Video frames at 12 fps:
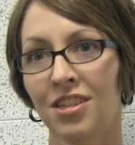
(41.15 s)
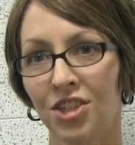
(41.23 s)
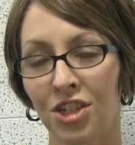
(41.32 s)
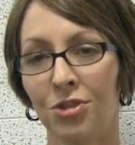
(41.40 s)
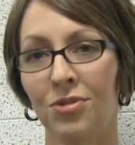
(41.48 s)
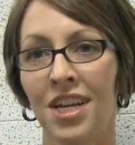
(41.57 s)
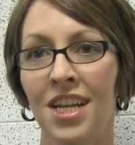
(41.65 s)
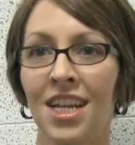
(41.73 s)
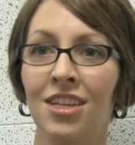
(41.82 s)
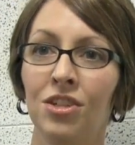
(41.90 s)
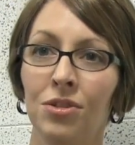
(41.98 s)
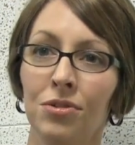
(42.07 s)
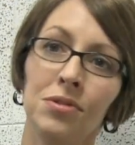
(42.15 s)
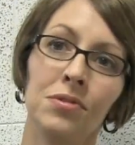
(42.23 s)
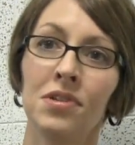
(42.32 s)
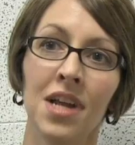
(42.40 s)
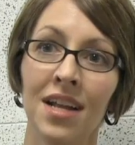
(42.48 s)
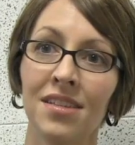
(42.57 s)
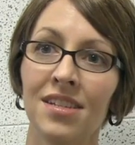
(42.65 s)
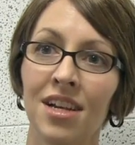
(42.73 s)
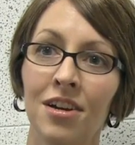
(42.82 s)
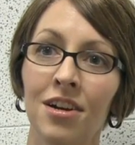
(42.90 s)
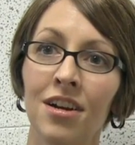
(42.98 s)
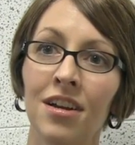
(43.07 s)
children and children who do not
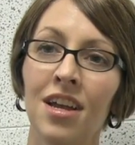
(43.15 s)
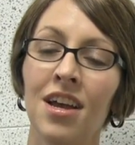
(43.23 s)
stutter.